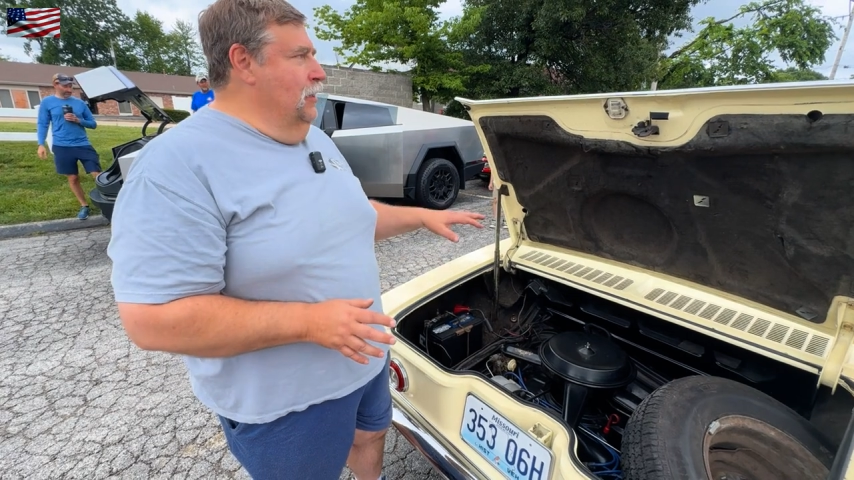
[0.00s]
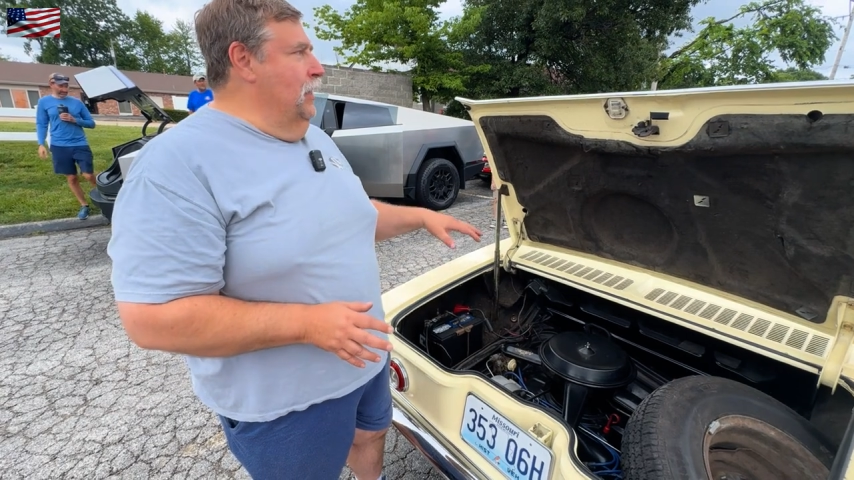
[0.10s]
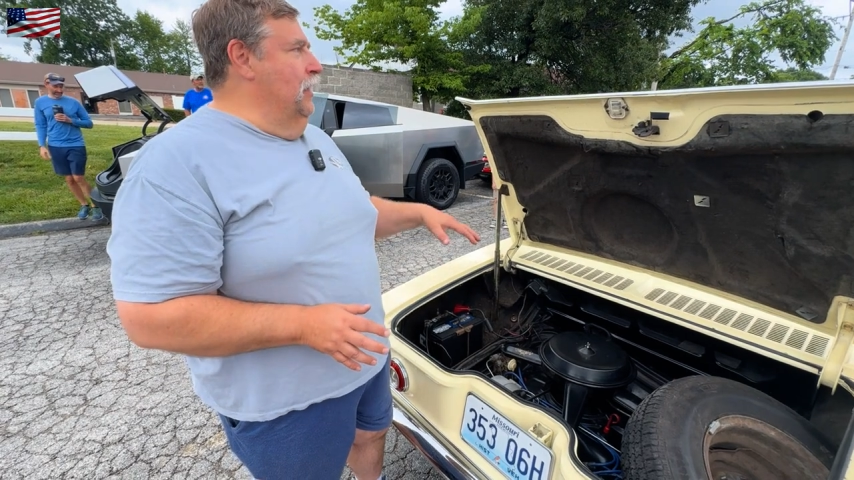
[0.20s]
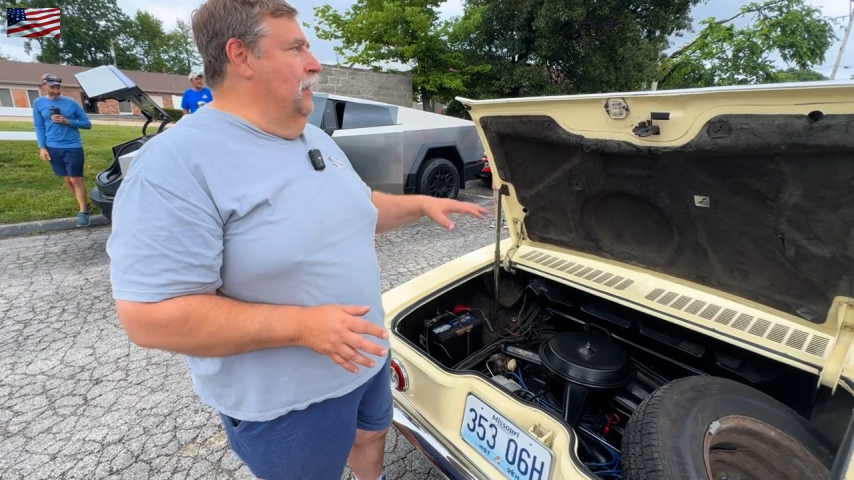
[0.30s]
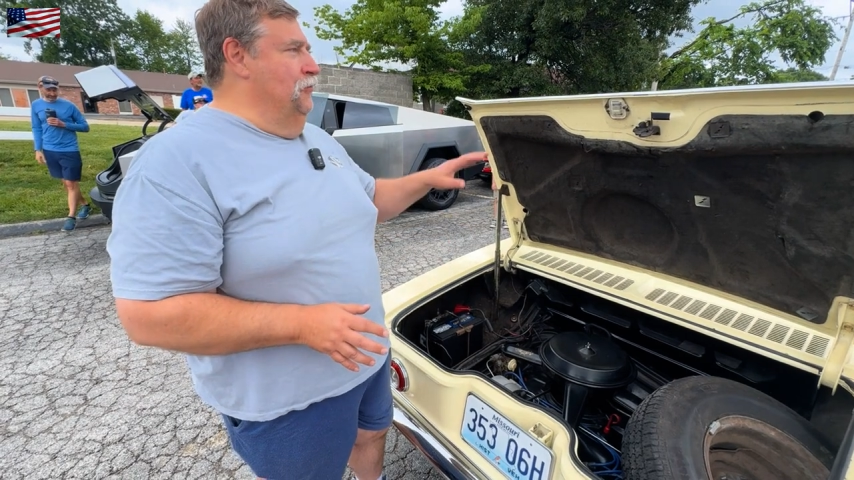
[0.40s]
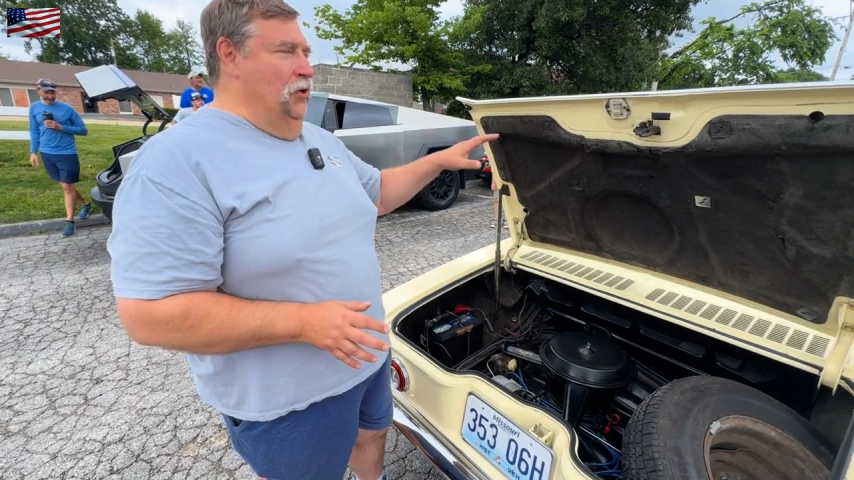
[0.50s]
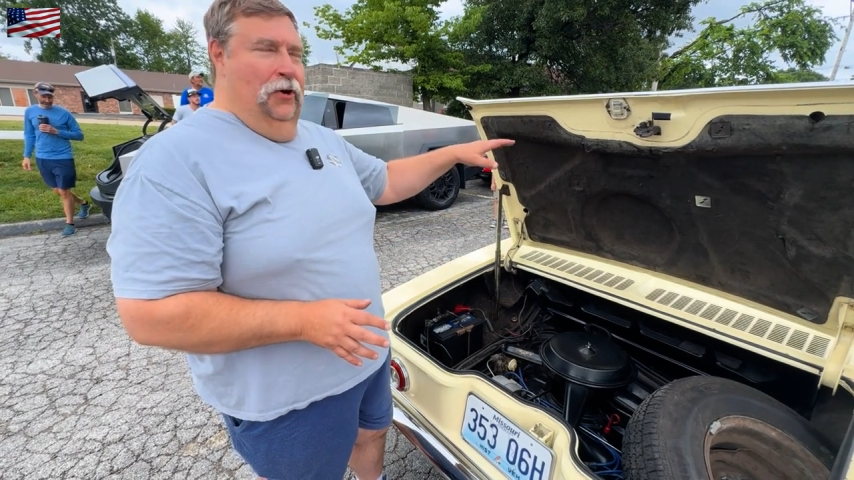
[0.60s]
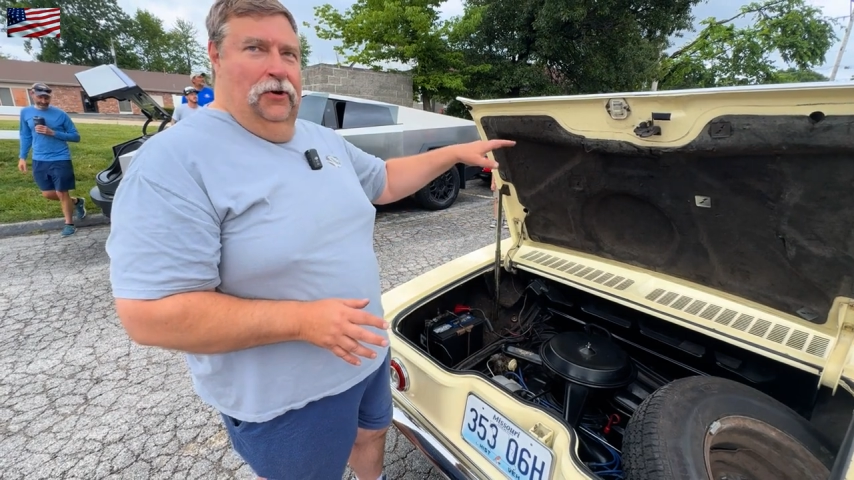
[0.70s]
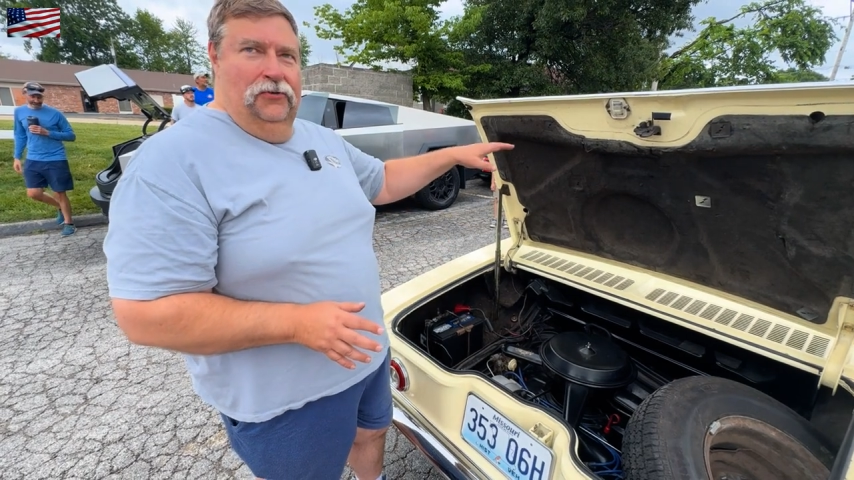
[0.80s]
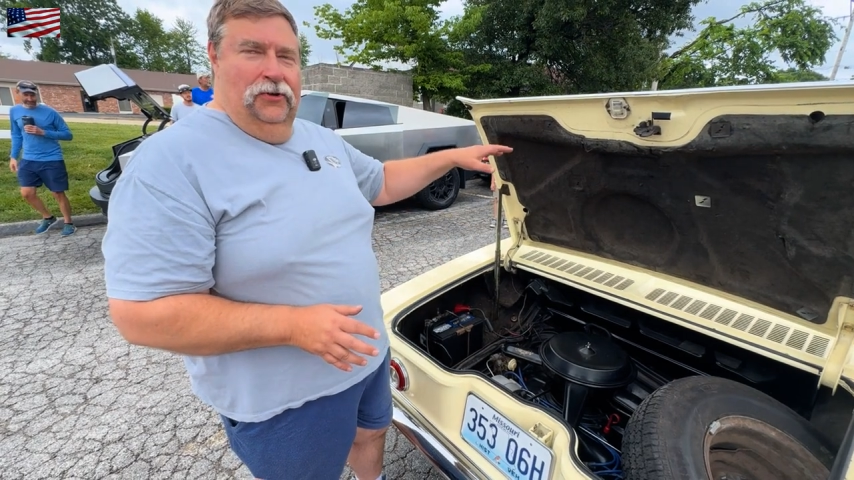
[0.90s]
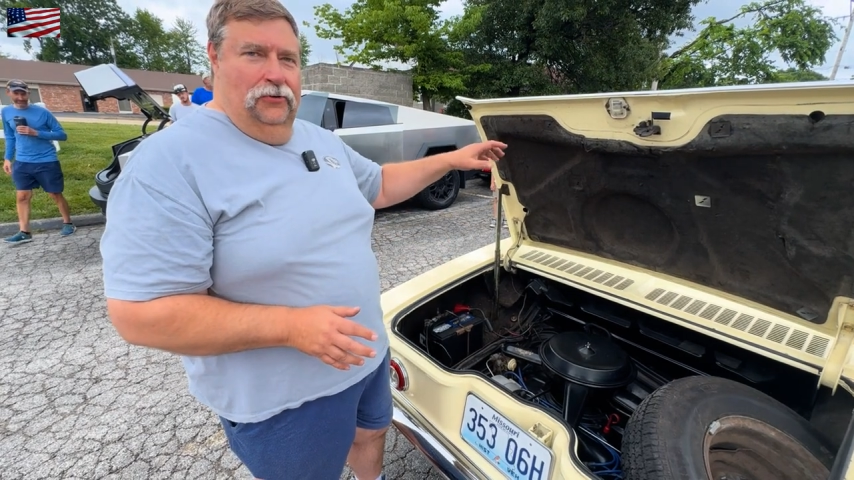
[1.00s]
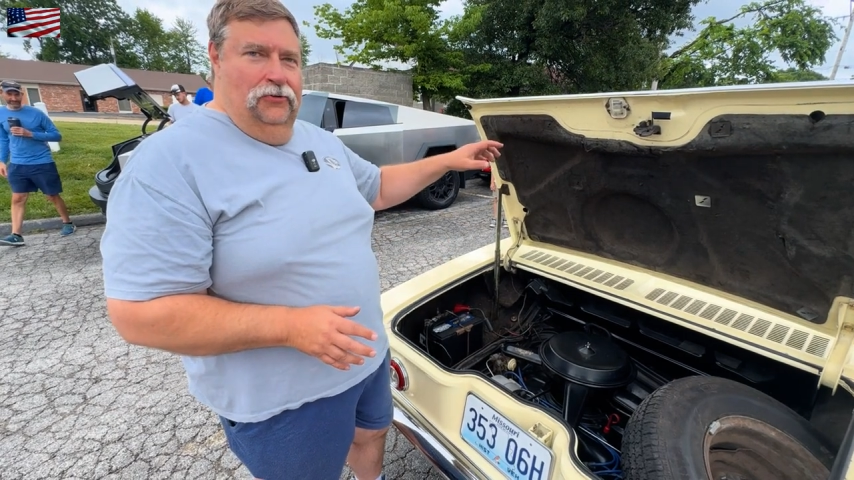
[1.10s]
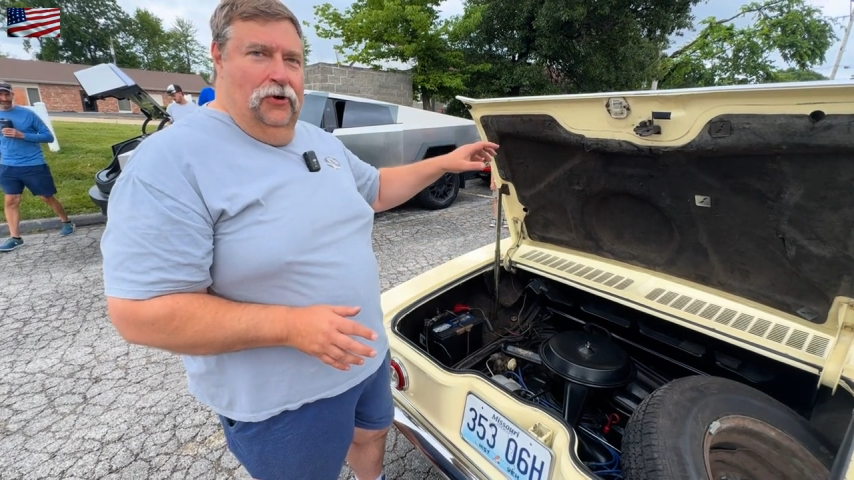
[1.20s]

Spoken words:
and if you notice, there's